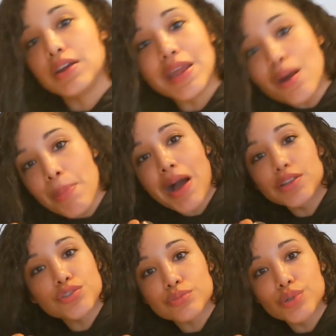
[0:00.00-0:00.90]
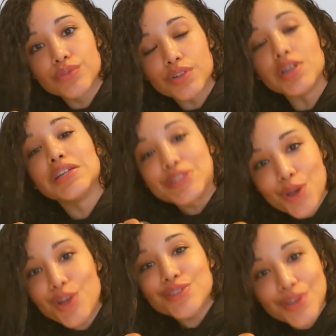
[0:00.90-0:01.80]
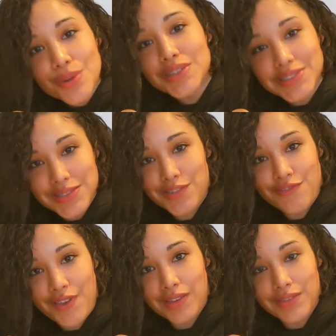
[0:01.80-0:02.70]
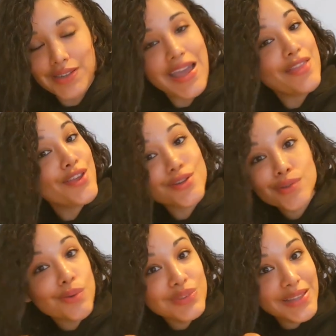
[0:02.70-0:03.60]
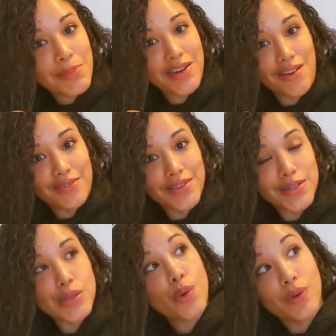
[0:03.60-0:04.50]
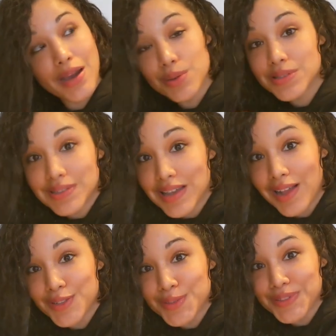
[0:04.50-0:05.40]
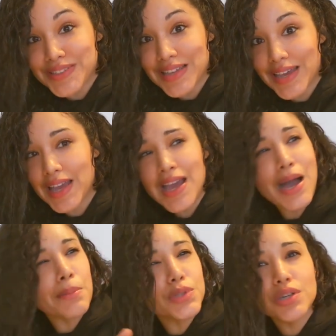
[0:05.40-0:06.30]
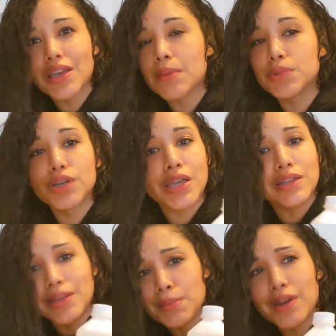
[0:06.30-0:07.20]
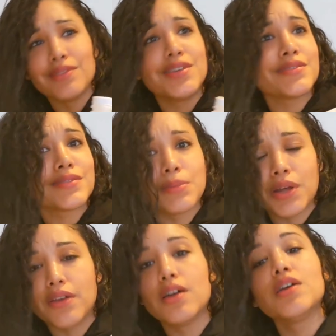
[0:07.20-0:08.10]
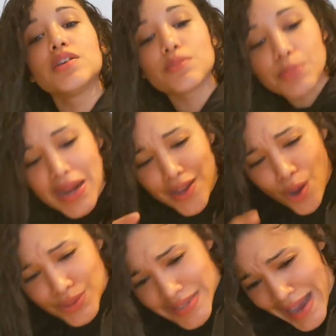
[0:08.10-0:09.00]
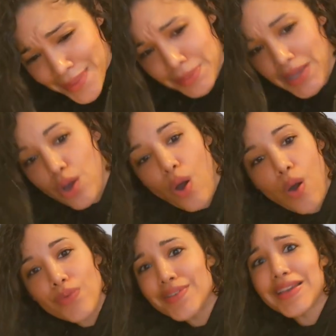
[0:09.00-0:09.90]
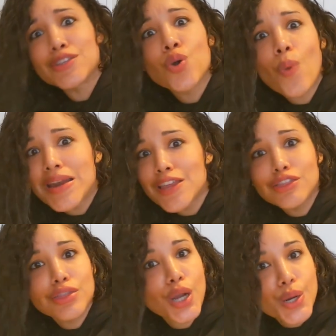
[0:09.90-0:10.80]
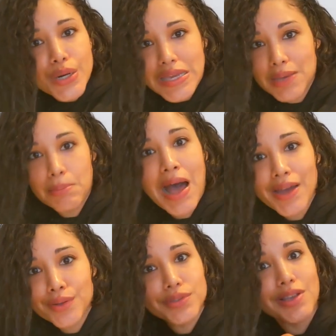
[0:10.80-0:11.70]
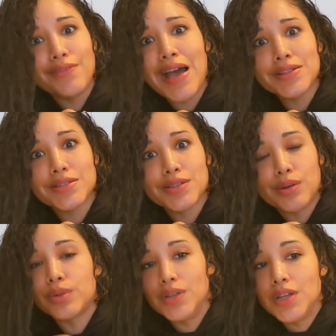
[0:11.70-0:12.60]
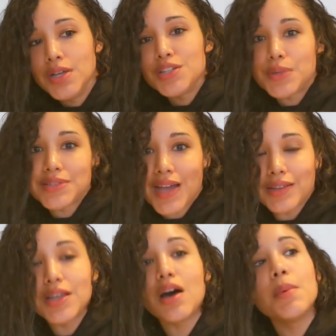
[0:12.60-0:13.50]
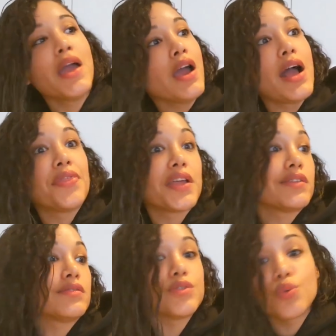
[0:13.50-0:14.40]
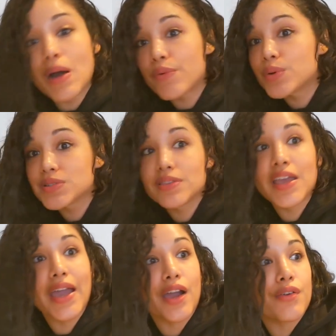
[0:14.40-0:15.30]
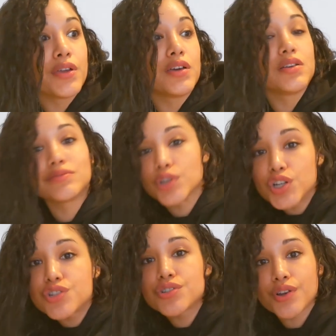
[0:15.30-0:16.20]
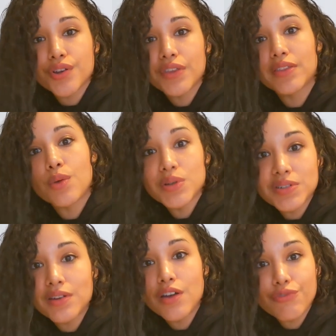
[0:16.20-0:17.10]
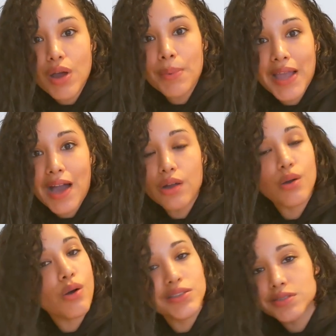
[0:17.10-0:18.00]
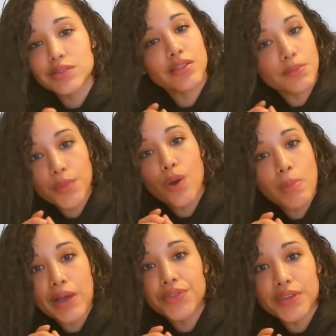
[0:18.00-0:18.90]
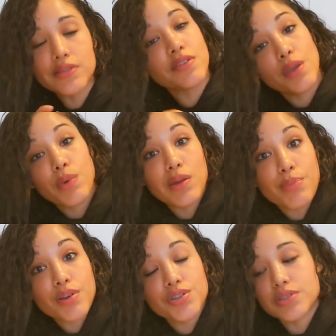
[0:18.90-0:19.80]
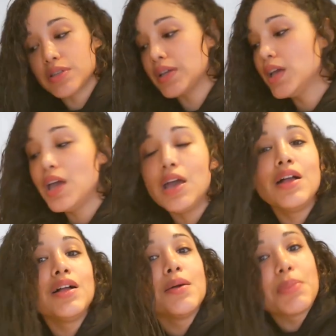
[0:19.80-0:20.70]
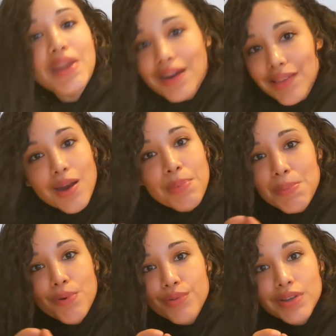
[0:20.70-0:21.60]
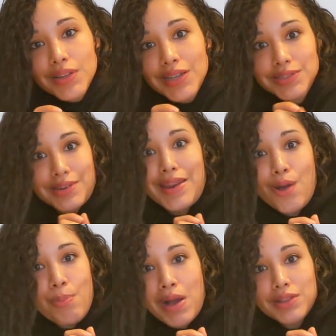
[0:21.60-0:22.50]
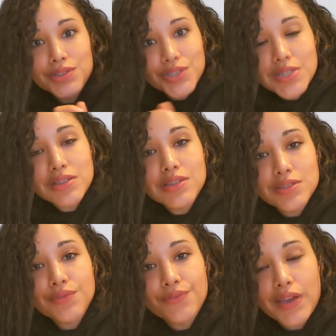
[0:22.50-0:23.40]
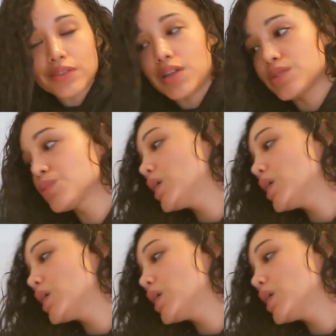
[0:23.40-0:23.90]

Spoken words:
nail polish remover is also a disinfectant, and there's no limit on this. When I was in the dollar store today, I'm looking, limit on this, limit on, but I go down, I'm like, there's like 20, 30 bottles of acetone. So I stocked up, and then whoever was in the area concerned that there wasn't enough rubbing alcohol, I just let them know about this, and they went and purchased it. But not a lot of people realize that nail polish is a disinfectant as